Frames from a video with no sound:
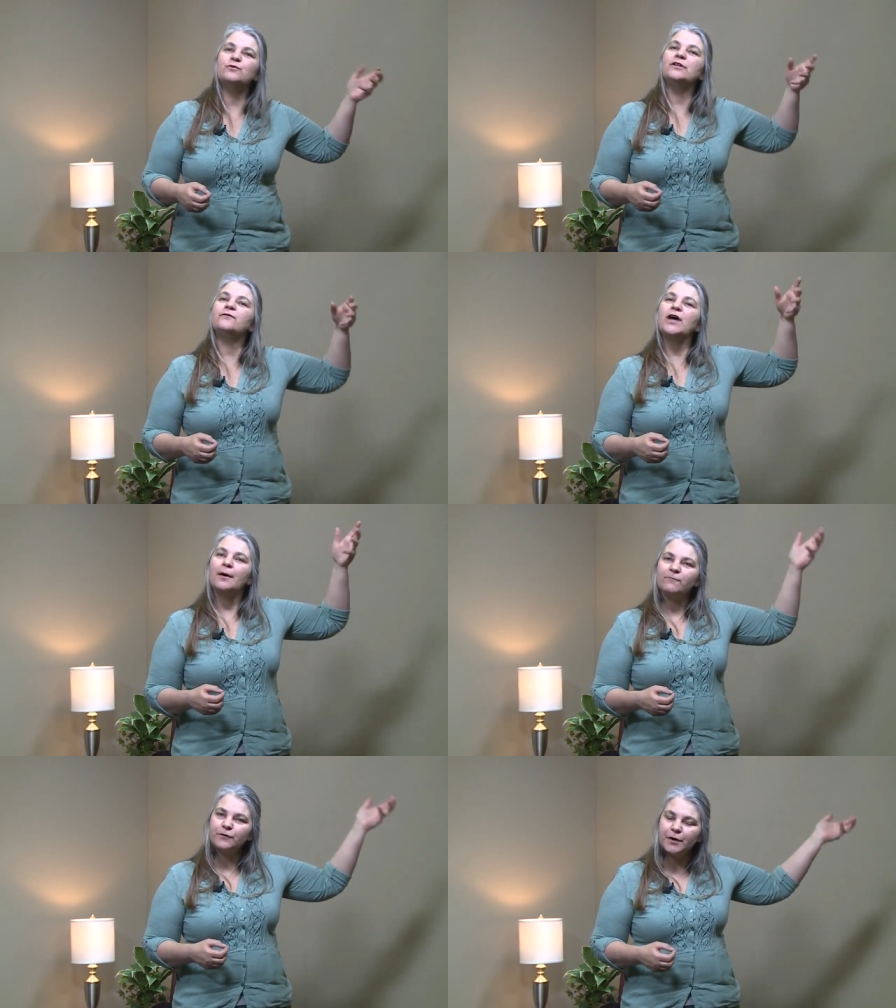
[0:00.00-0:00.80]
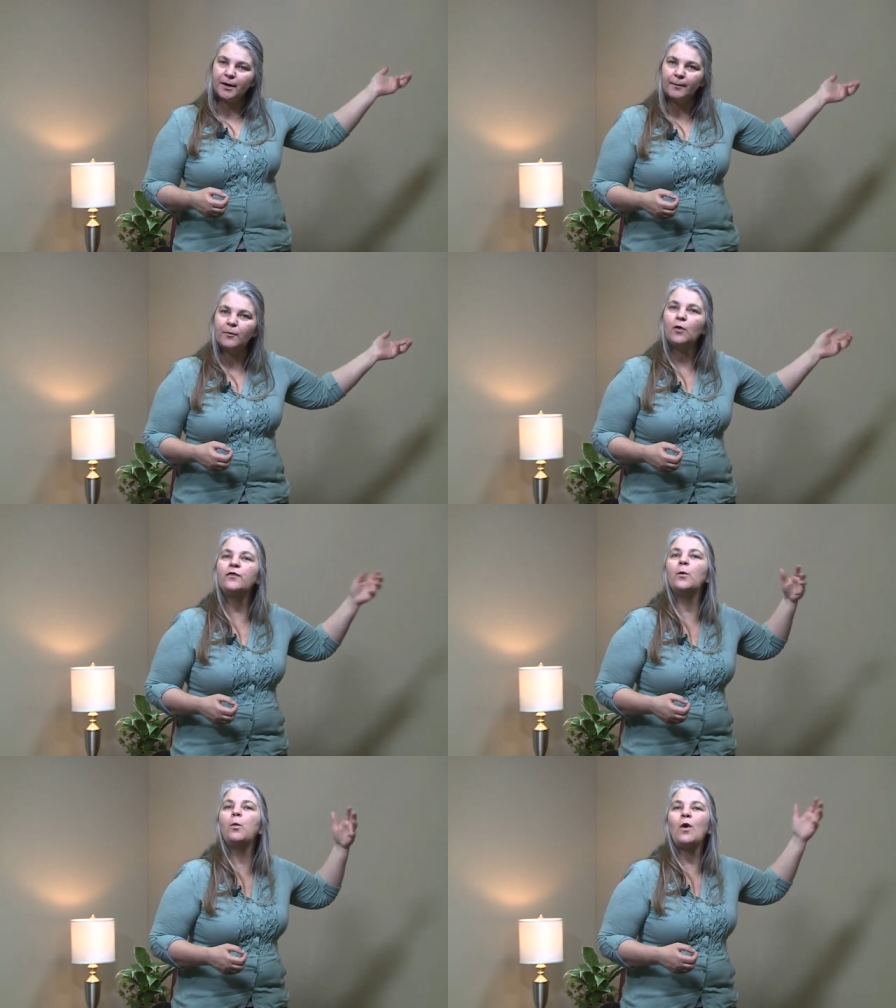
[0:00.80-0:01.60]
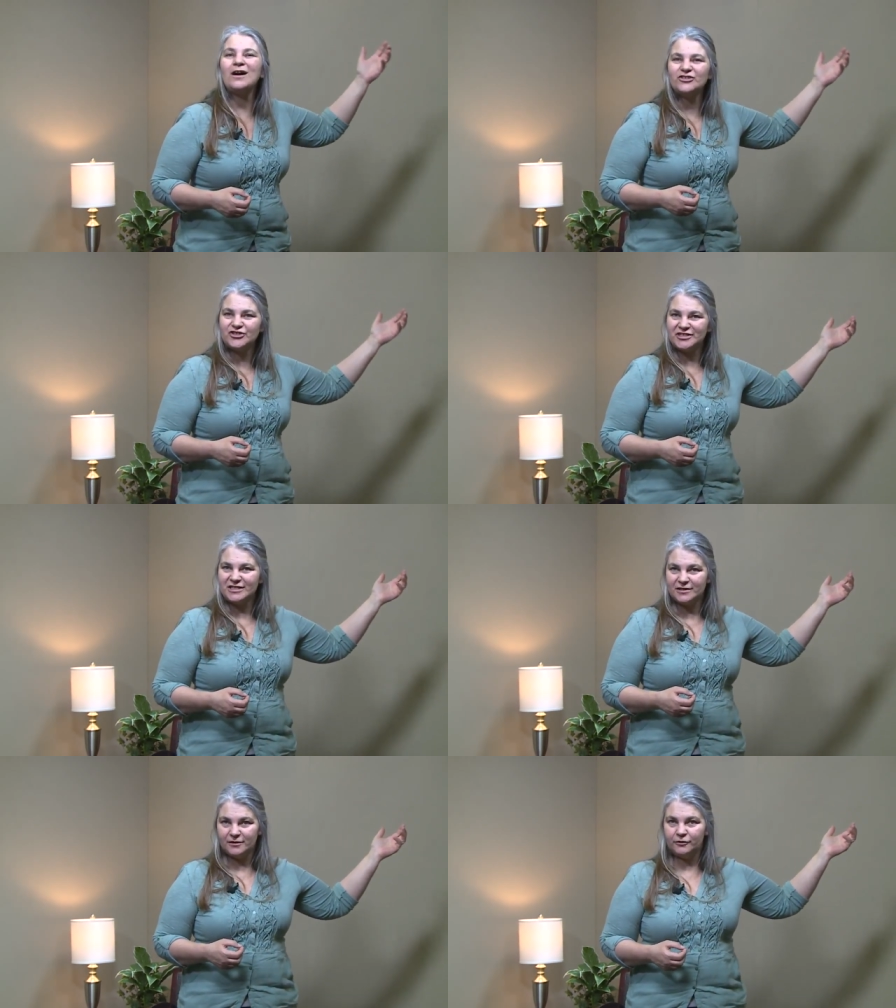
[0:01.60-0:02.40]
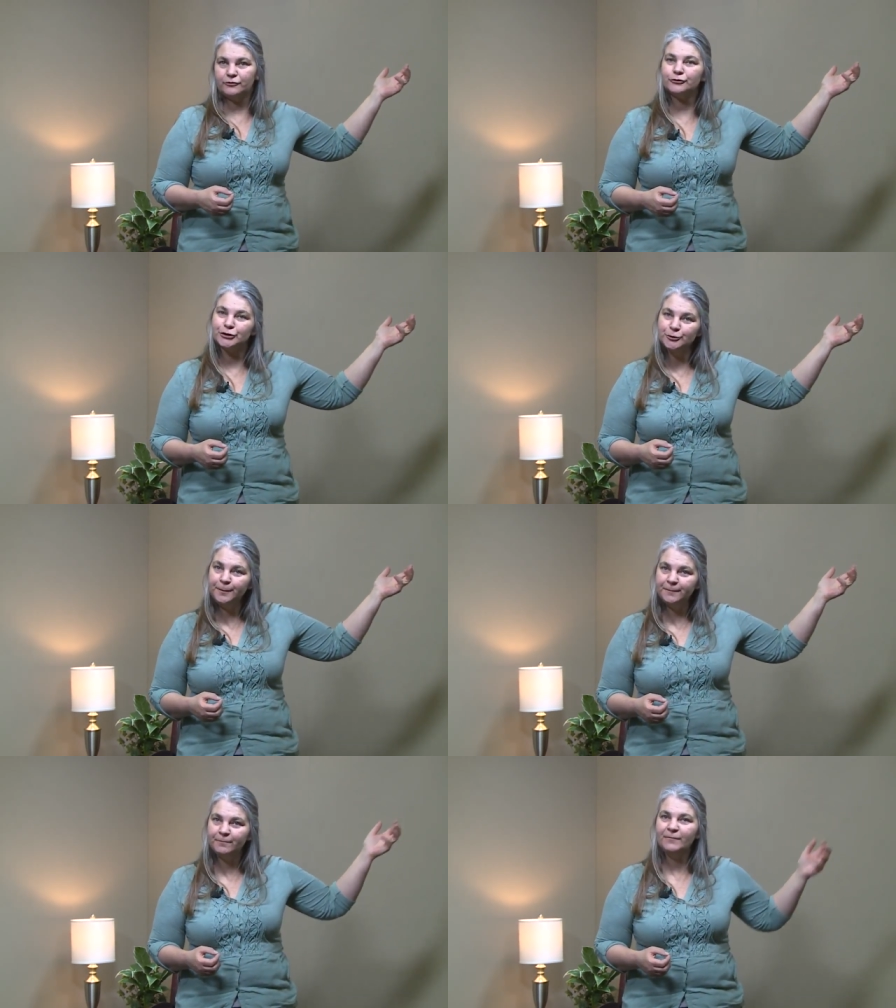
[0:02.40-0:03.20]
would have come from the Washington group.